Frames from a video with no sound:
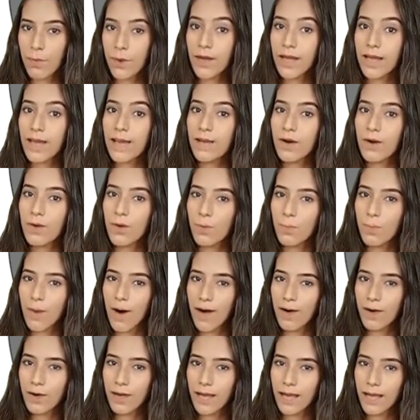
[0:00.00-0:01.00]
with either a
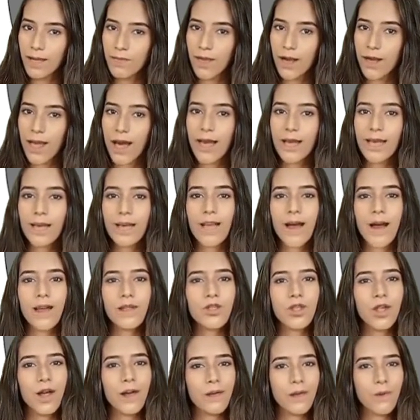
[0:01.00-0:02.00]
wired Ethernet
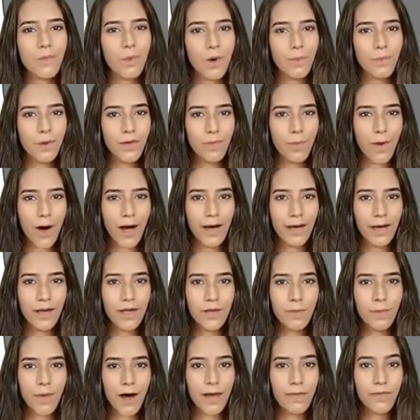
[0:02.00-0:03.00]
connection or with
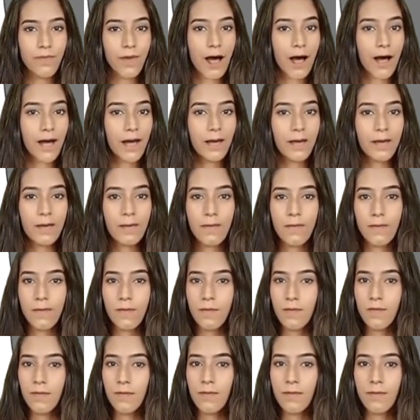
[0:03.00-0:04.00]
wireless Wi-Fi.
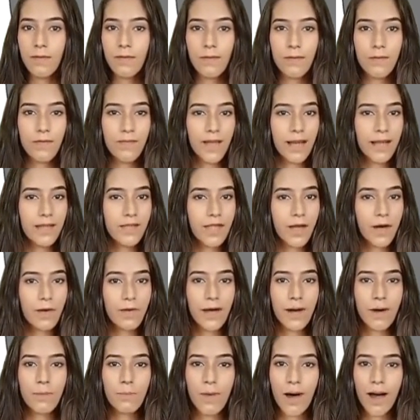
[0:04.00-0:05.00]
These
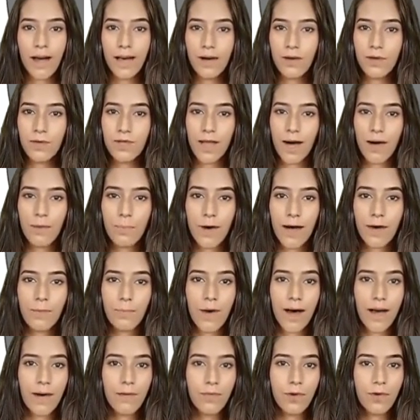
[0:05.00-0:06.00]
Helium miners are made
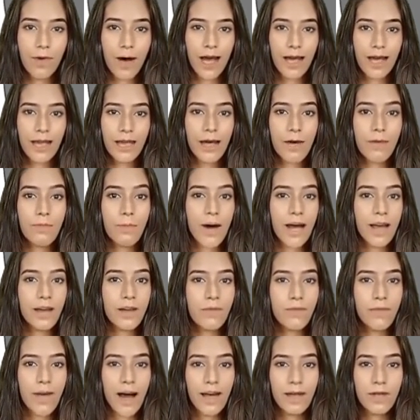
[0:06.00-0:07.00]
by a variety of
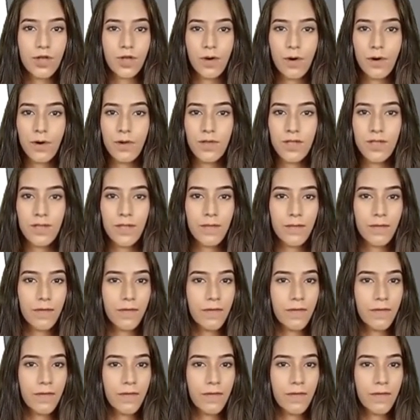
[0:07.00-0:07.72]
manufacturers.